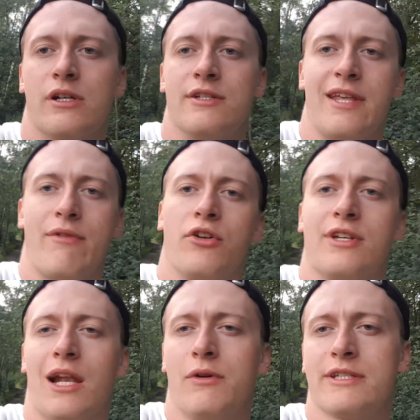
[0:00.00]
700
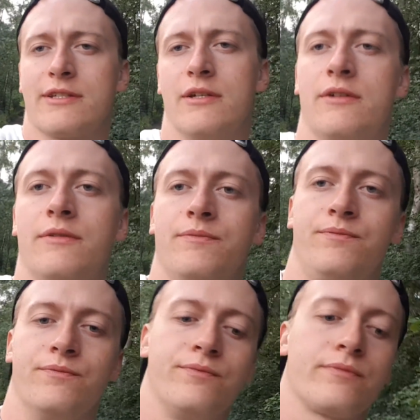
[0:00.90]
calories.
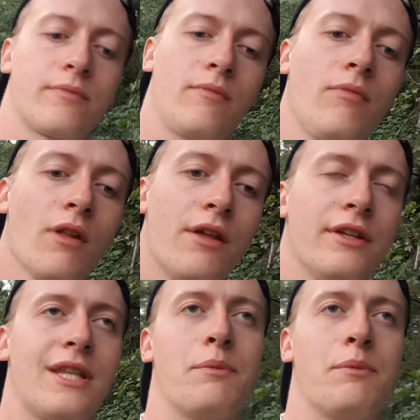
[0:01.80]
I think